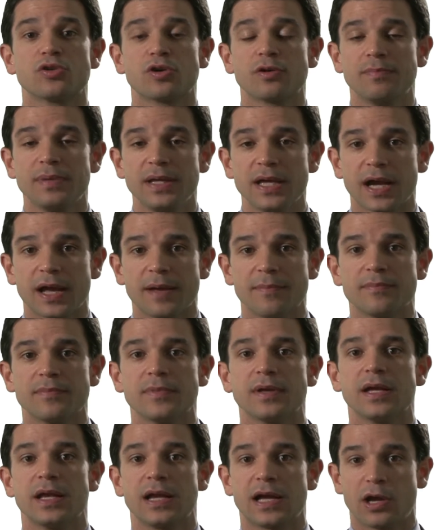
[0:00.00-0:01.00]
ground heat
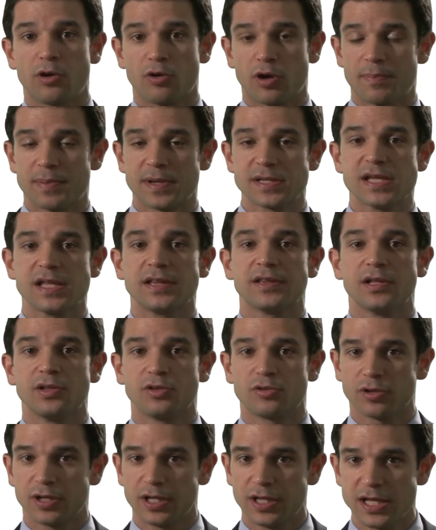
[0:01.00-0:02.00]
and of
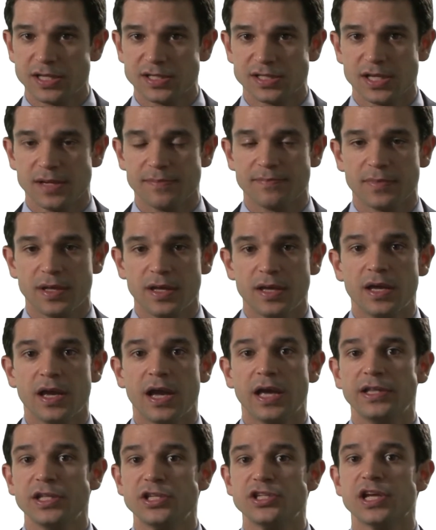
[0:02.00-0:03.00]
transferring it to the water
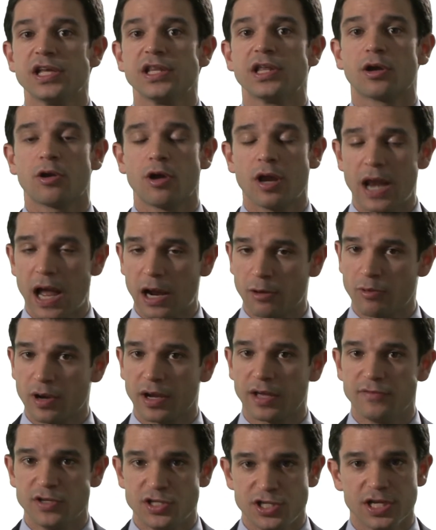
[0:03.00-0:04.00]
that circulates in the
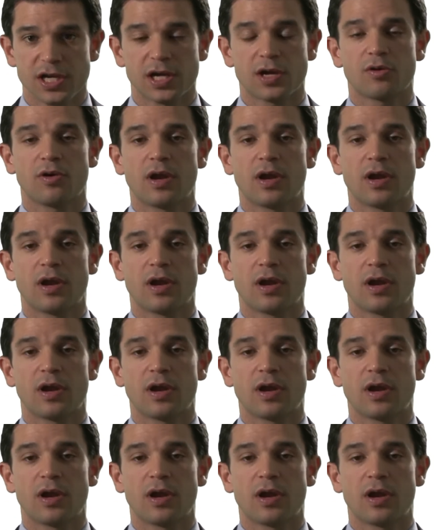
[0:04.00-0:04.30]
system.